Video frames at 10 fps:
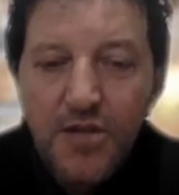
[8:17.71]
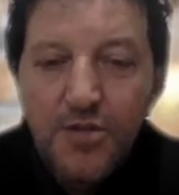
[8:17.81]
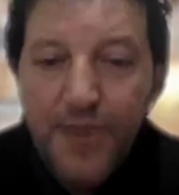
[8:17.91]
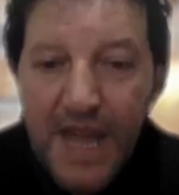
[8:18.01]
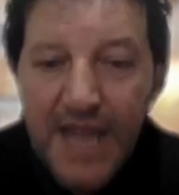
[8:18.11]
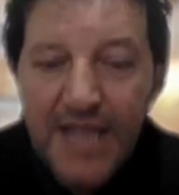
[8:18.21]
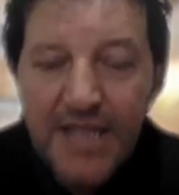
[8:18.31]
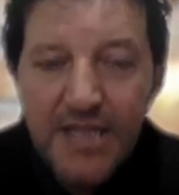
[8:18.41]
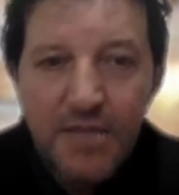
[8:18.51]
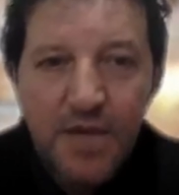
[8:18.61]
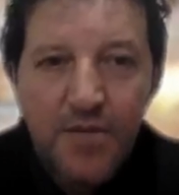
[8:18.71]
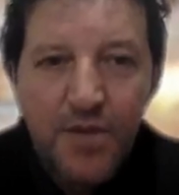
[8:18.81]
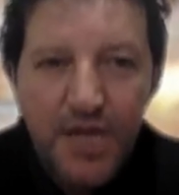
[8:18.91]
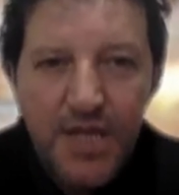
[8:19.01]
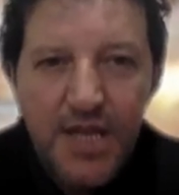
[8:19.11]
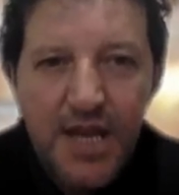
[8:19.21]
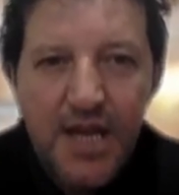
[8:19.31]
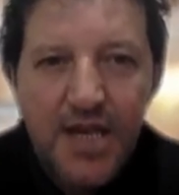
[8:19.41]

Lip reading: to practice my political